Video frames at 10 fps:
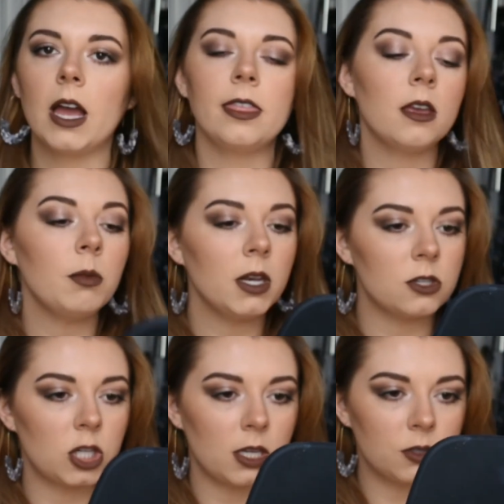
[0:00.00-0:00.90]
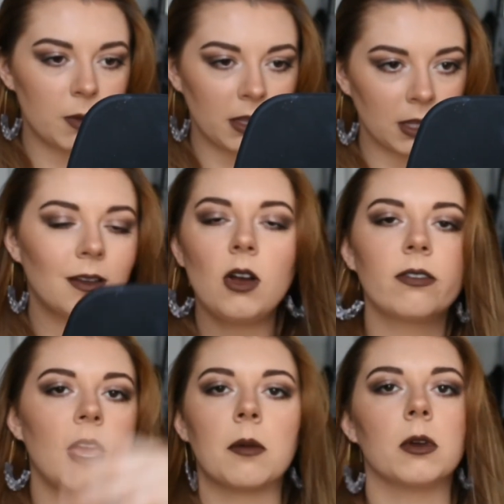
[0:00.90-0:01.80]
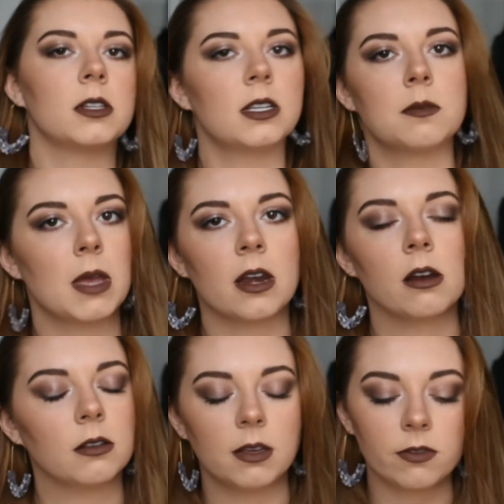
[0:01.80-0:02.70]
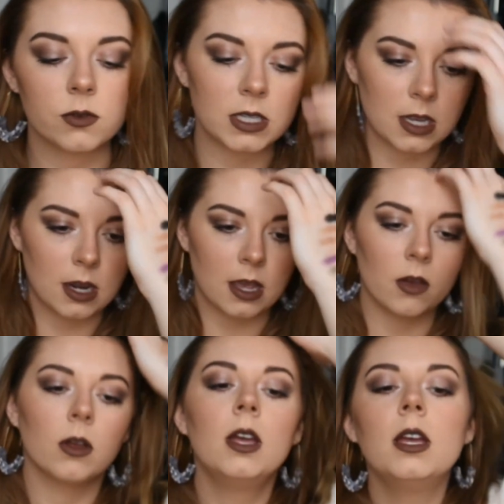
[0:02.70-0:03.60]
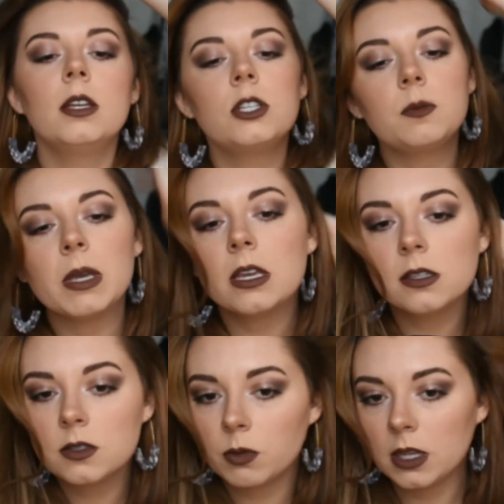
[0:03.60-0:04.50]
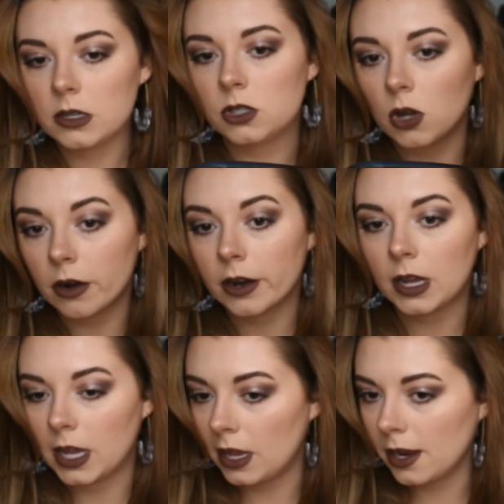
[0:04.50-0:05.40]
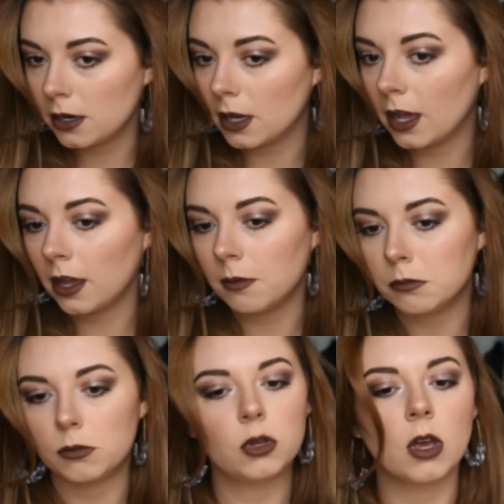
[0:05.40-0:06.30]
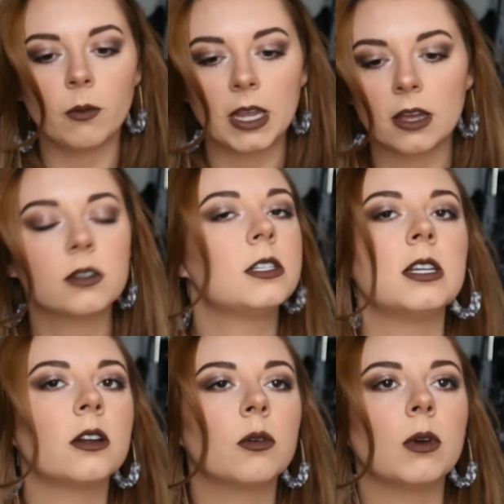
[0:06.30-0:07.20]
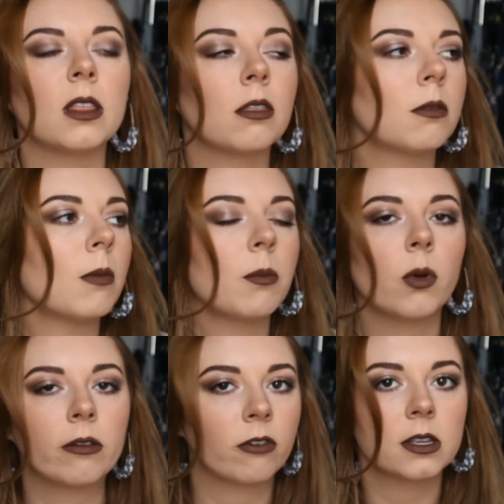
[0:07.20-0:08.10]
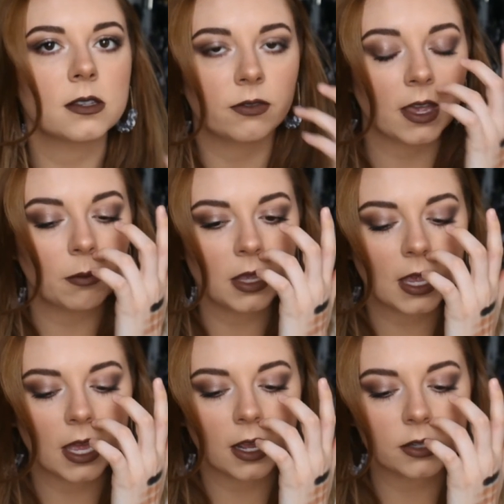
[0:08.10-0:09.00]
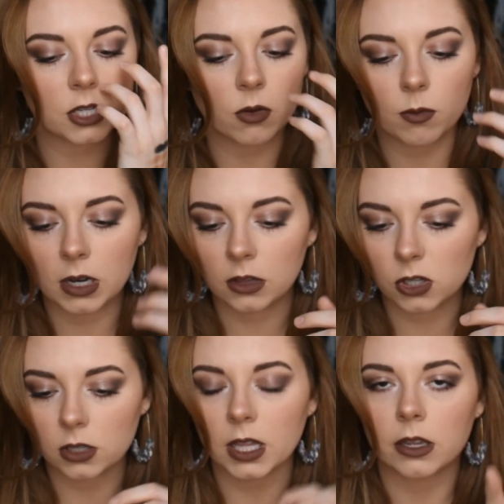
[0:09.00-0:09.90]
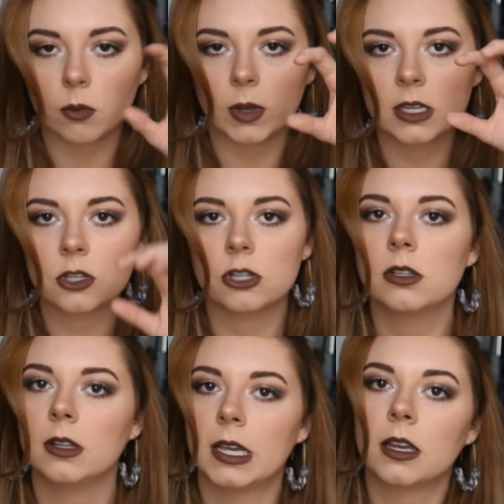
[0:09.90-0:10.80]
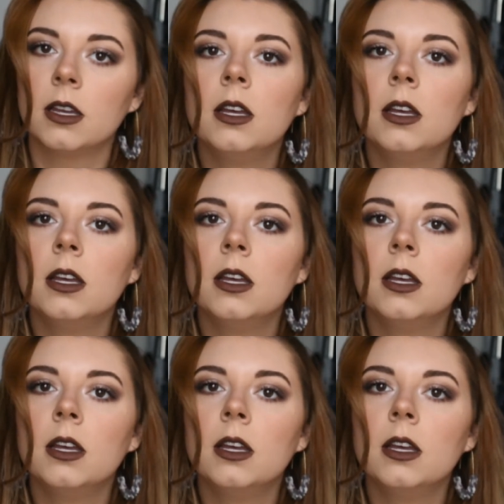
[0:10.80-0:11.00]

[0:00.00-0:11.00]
I think I'm gonna change my lip. Off camera, it doesn't matter if you see it now. Just because it's really dark and I'm going out to dinner with my boyfriend's family and I don't want to look like a witch. Like,